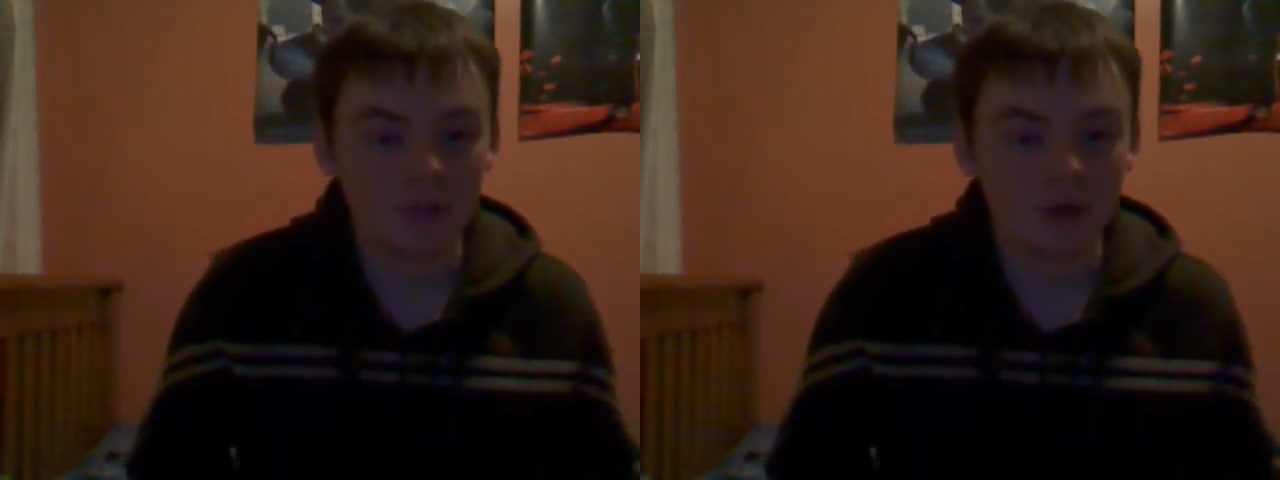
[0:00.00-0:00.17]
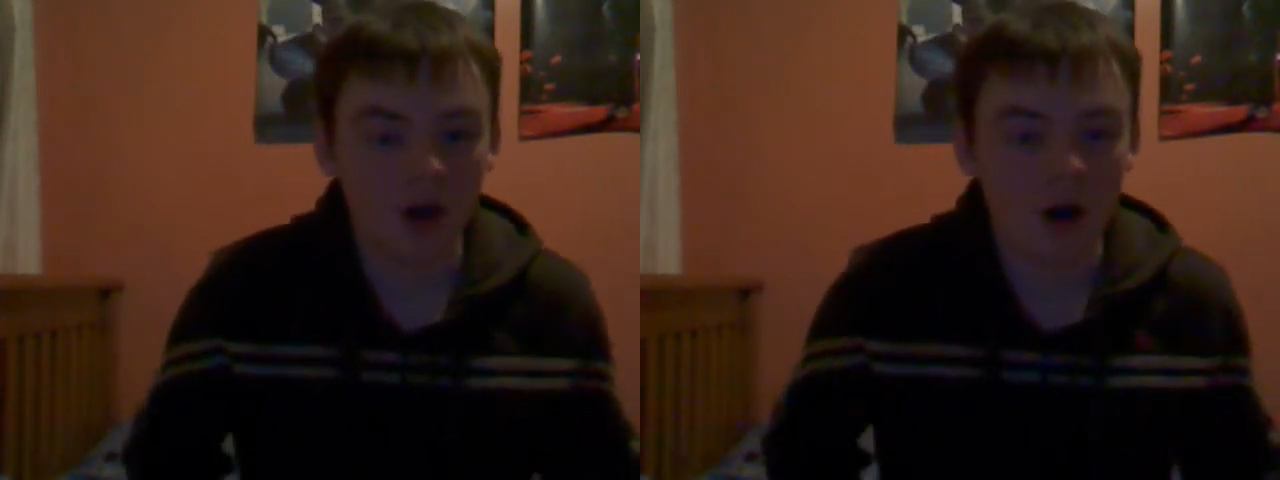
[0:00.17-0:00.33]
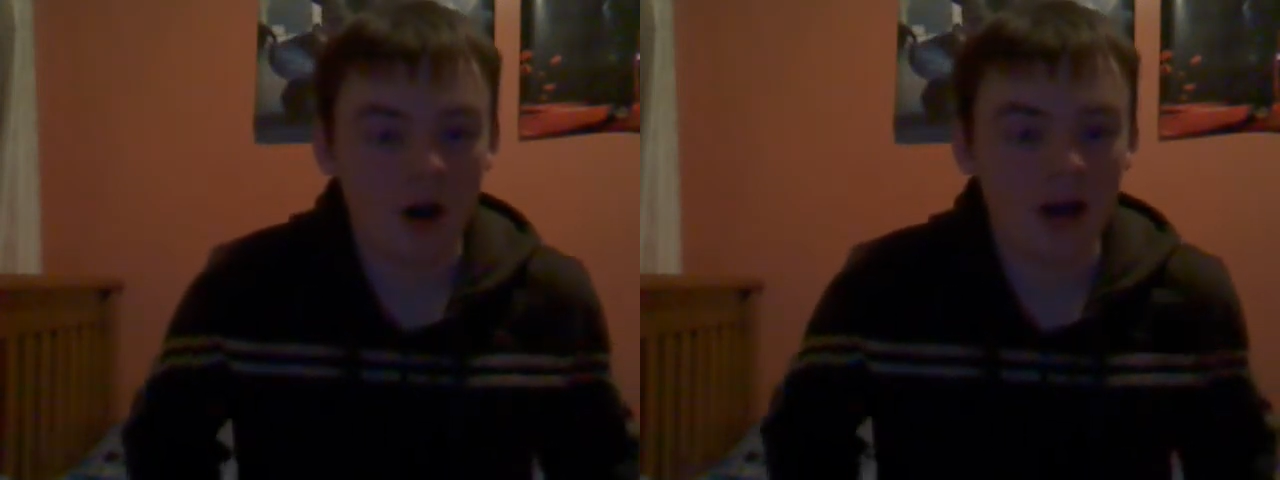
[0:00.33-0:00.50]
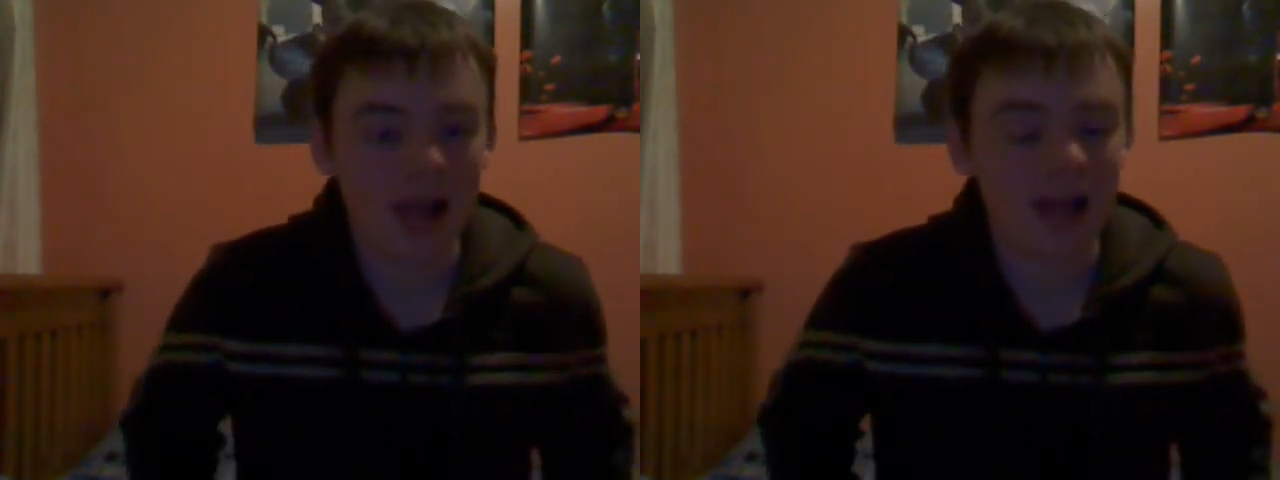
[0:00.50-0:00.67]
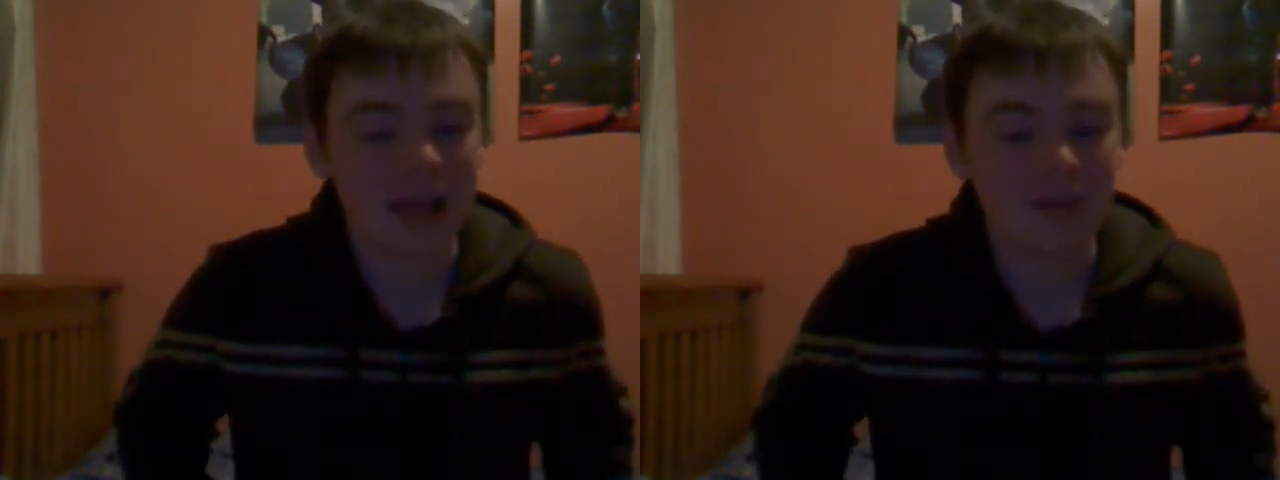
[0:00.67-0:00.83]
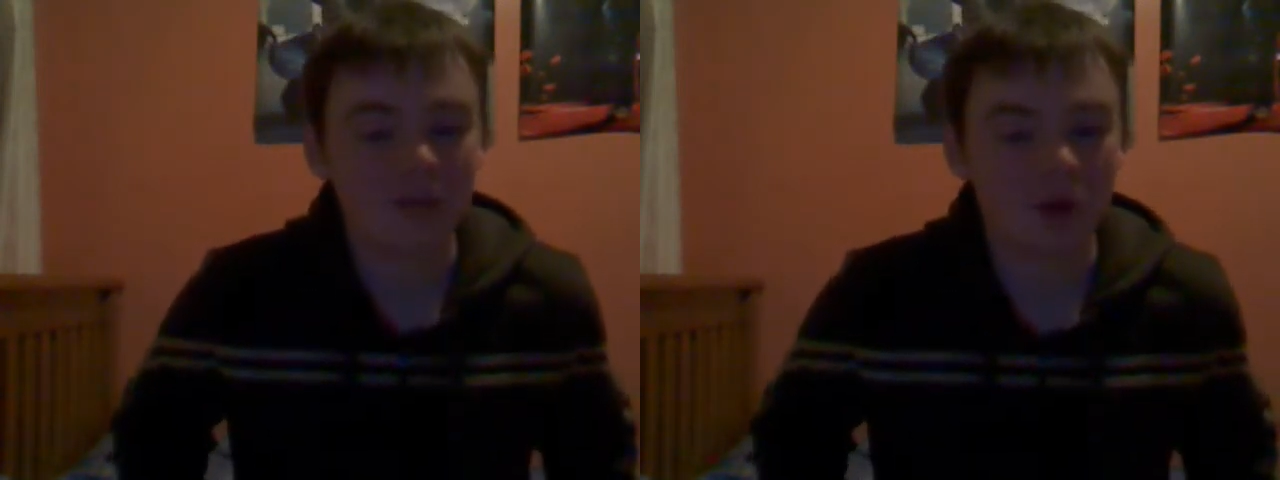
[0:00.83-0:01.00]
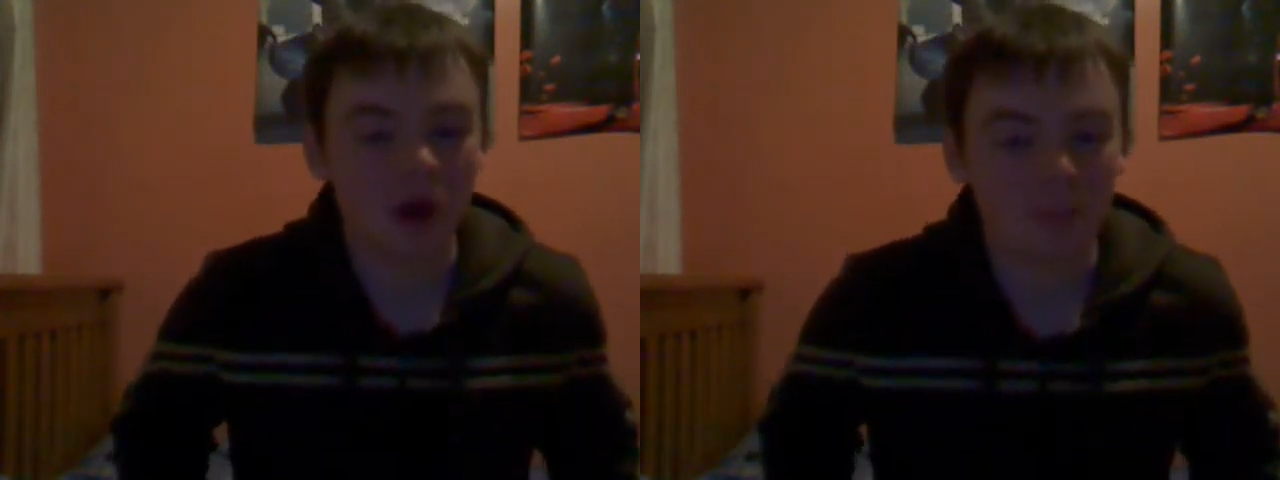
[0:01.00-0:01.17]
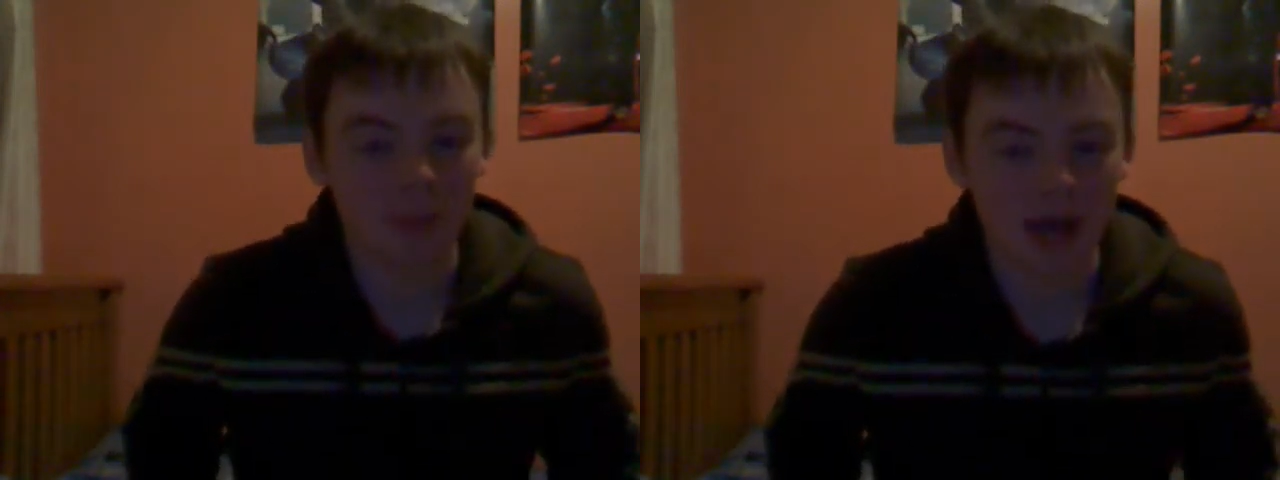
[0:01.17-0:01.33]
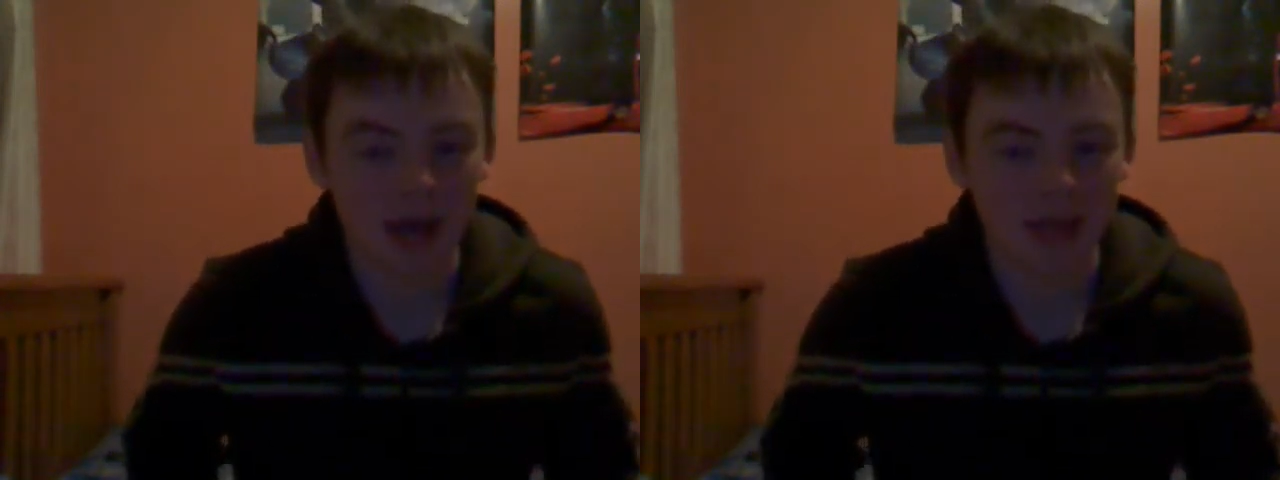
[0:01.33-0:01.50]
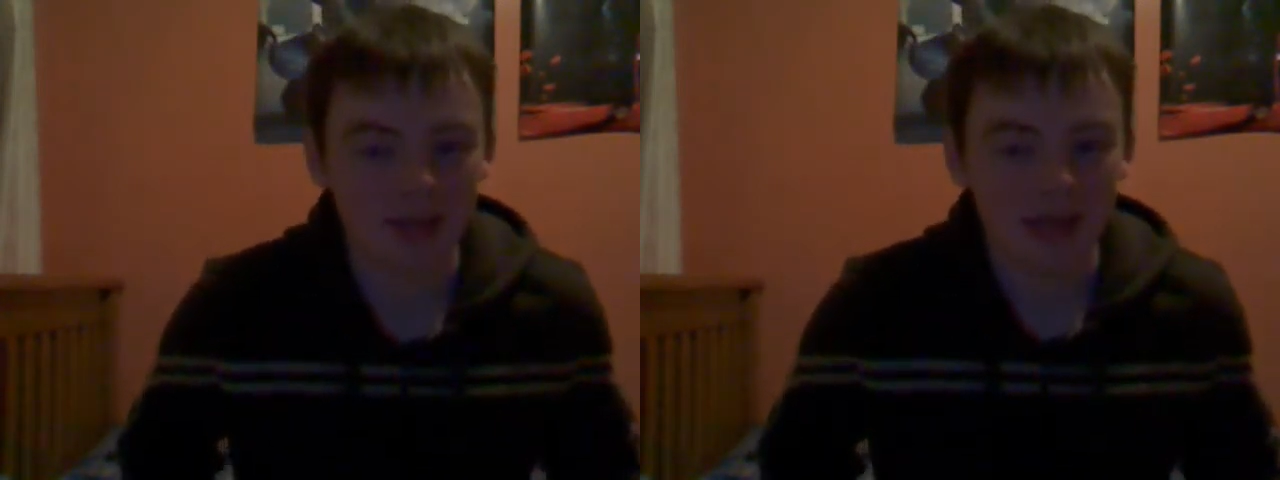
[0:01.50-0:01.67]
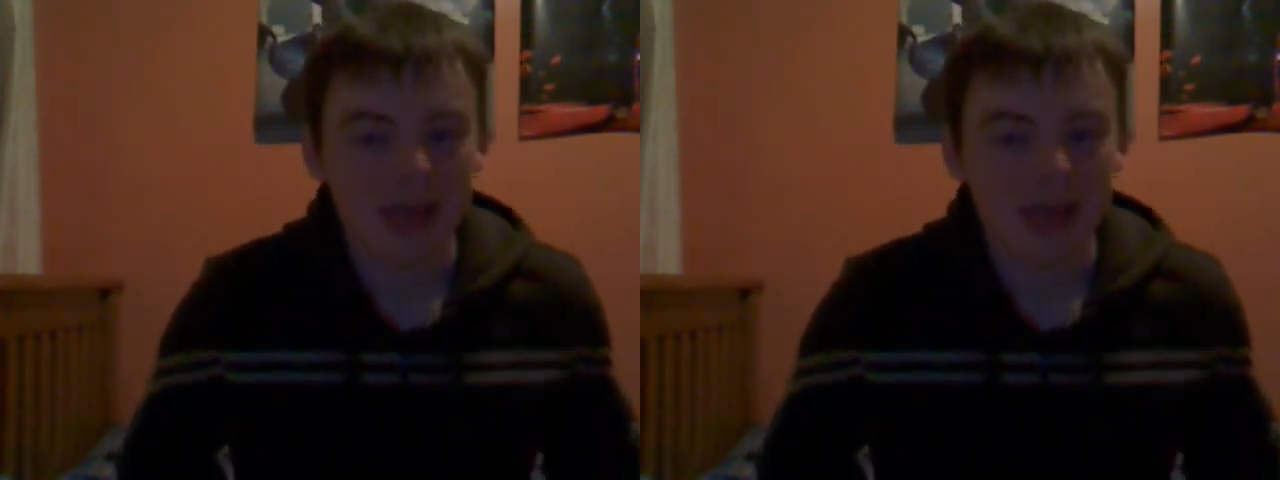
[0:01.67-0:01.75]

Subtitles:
belong and never come back.